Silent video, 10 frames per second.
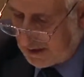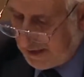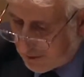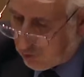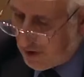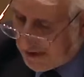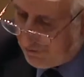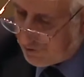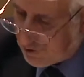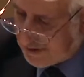that
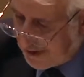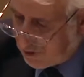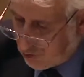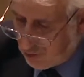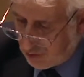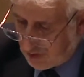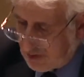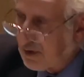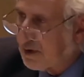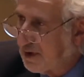whatever they do
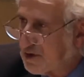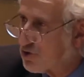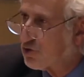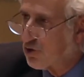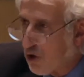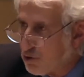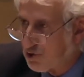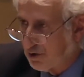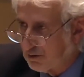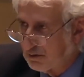is
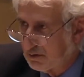kosher.